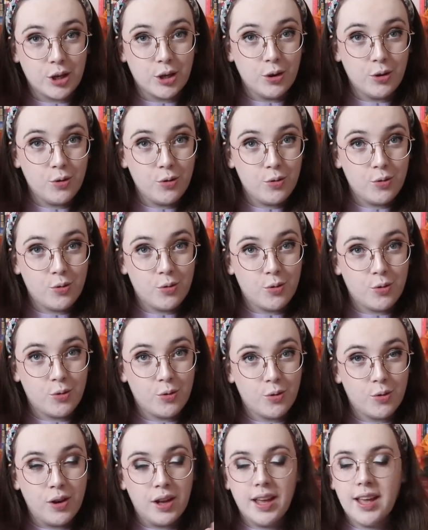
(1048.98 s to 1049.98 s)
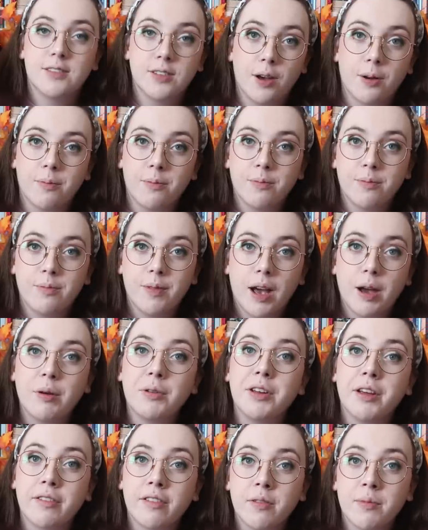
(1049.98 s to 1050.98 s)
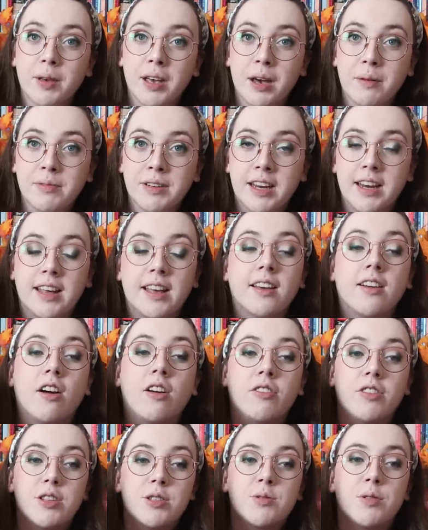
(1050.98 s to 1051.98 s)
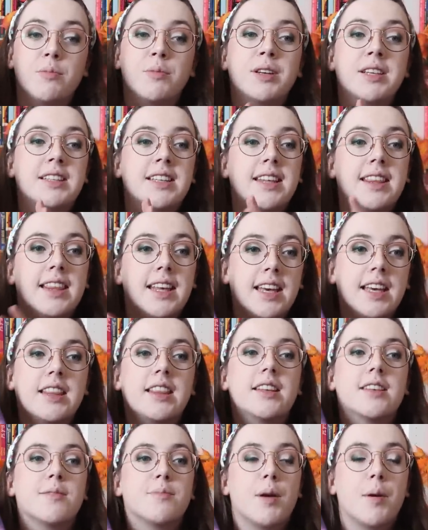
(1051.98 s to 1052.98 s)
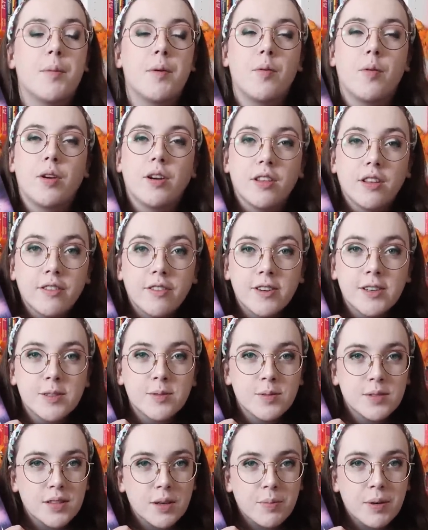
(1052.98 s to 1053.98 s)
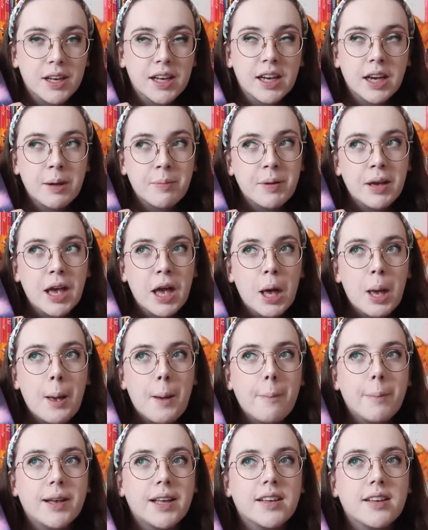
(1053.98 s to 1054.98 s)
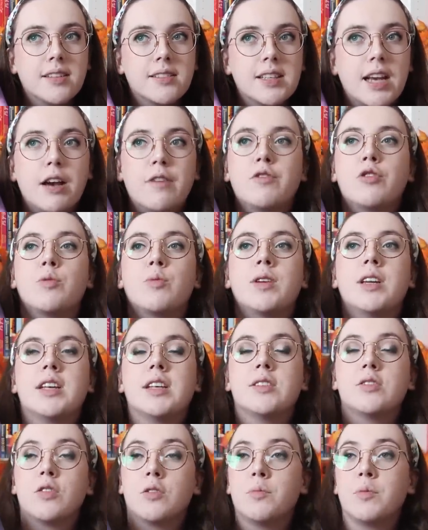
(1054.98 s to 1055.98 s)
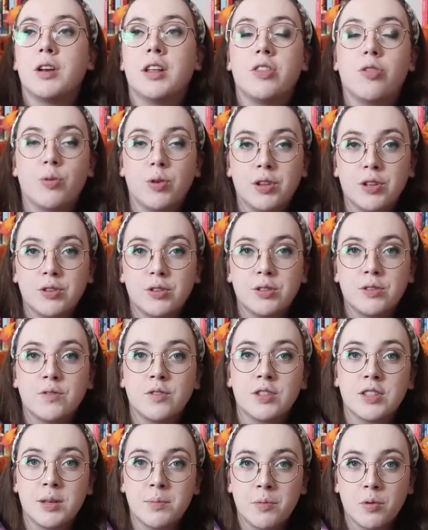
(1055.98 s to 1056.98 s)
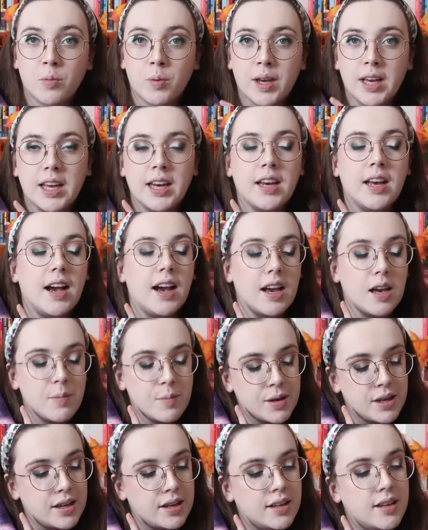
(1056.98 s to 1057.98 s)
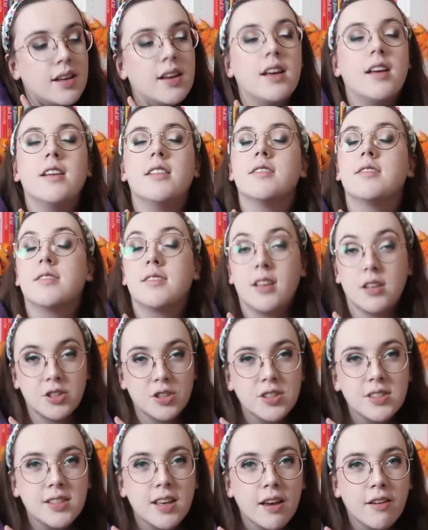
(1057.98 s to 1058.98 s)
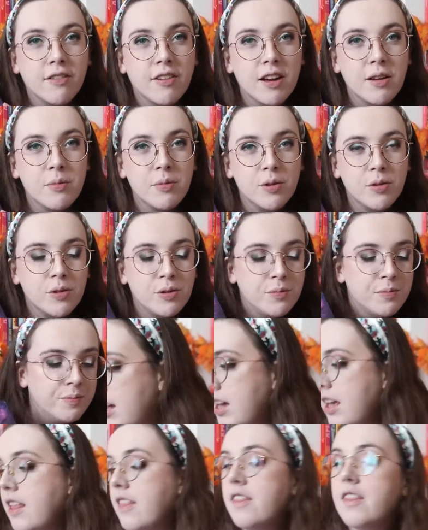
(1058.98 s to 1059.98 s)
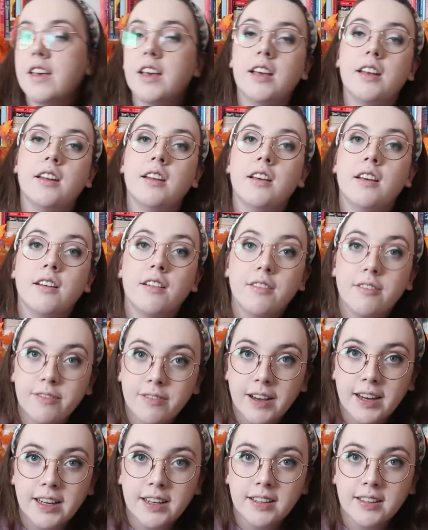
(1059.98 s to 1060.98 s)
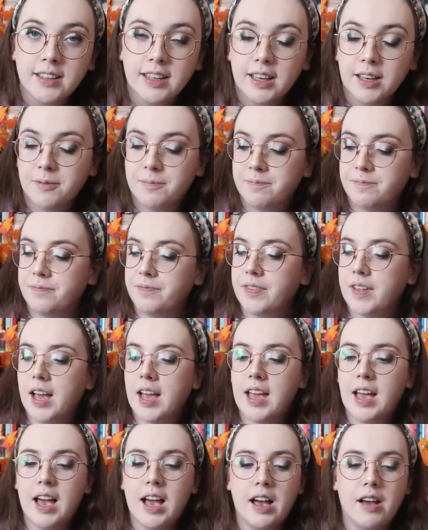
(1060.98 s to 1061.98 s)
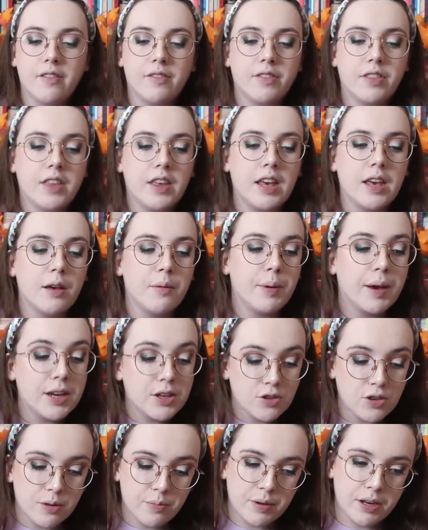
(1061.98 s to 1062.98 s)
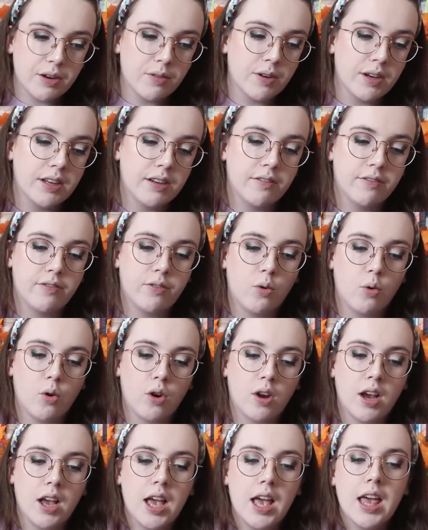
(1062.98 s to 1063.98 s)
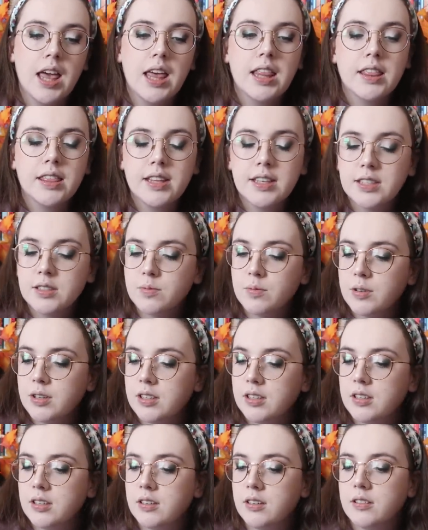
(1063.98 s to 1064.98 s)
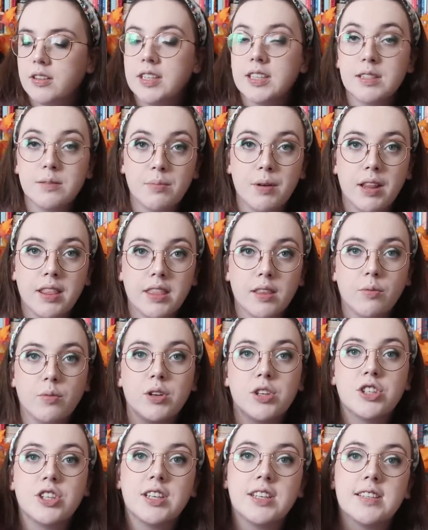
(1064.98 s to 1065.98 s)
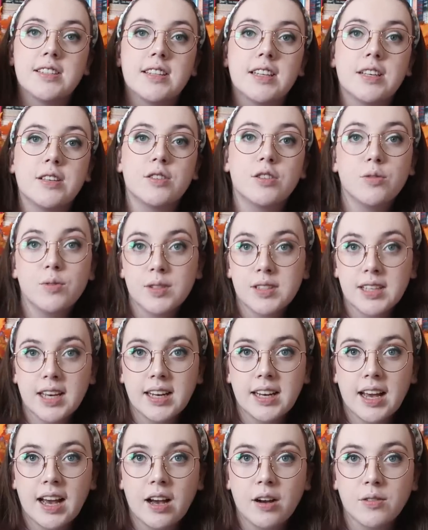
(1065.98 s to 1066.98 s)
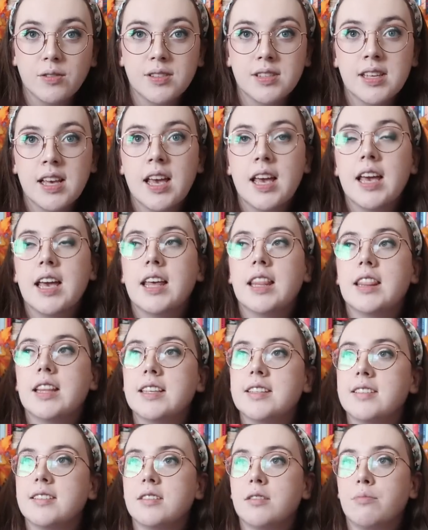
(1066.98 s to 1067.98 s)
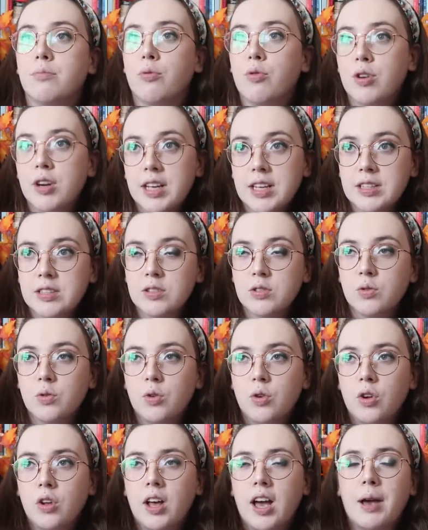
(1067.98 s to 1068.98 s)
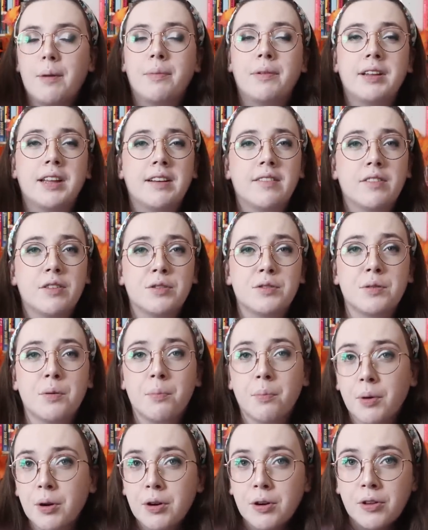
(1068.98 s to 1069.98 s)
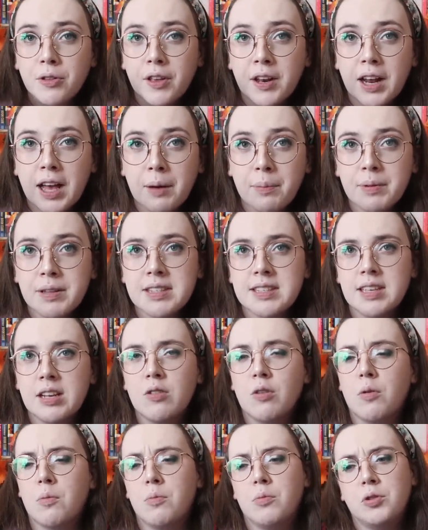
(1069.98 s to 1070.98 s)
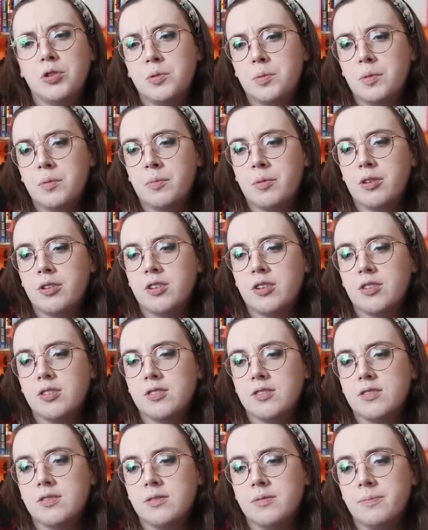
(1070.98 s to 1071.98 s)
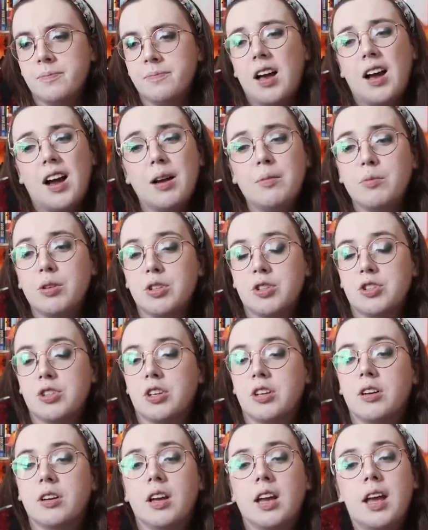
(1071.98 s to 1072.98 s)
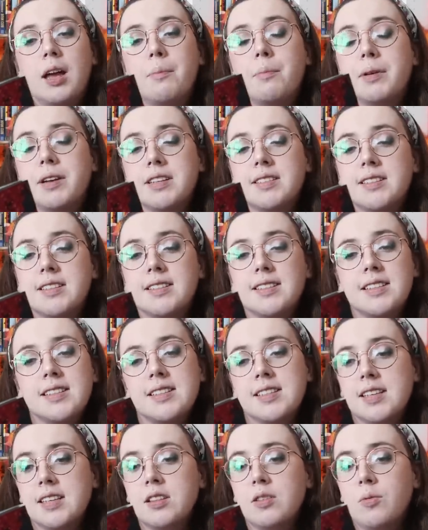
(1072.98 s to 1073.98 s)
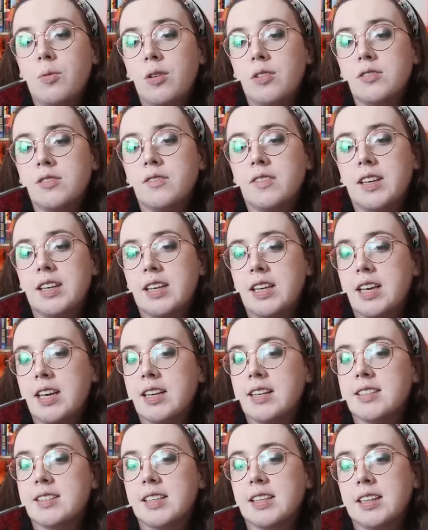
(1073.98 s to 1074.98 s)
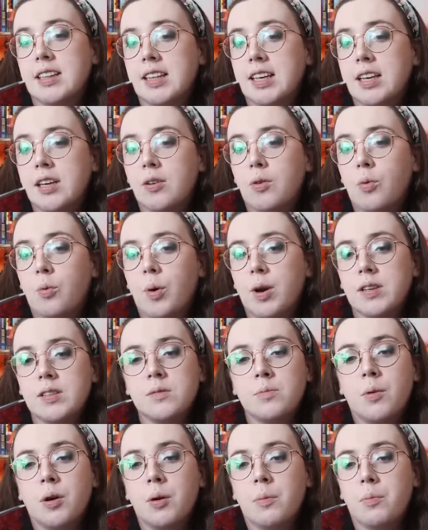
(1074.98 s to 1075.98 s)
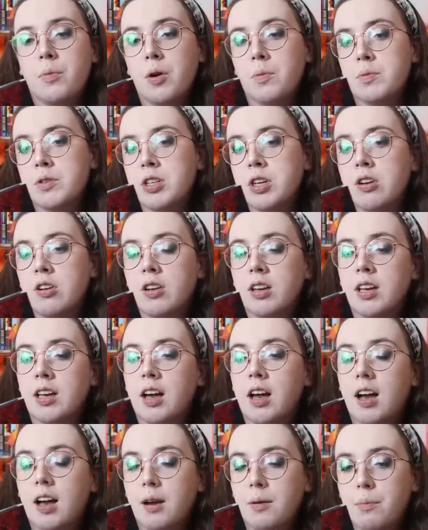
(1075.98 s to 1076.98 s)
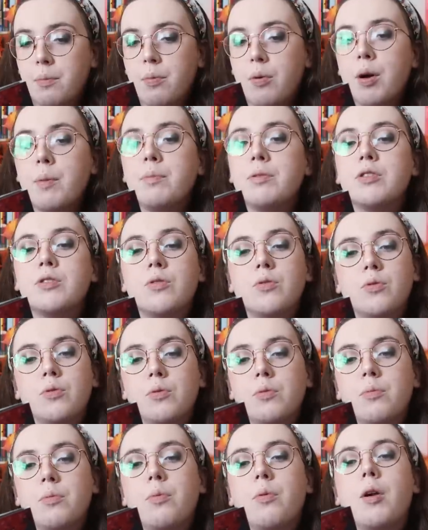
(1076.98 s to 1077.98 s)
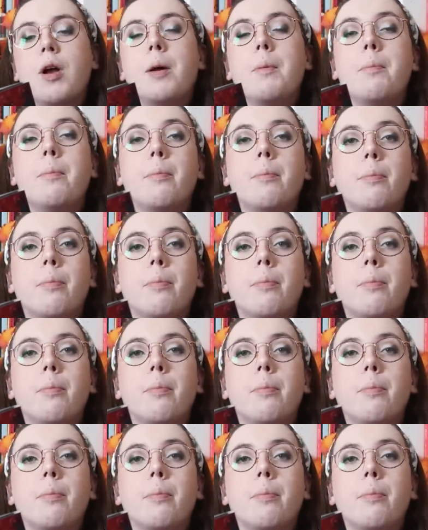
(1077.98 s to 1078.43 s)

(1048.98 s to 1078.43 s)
do. So I will definitely be updating on this one because I think this might be one of the first ones I pick up, because after reading so many thrillers for Summerween, I'm in such a sci-fi mood. And then finally, I have the Patreon buddy read for this one this month, which is The Suicide House. This is a boarding school. I believe there's a murder that happens there, or multiple murders. I'm not sure, but it says inside the walls of Indiana's elite Westmont Preparatory Preparatory Prep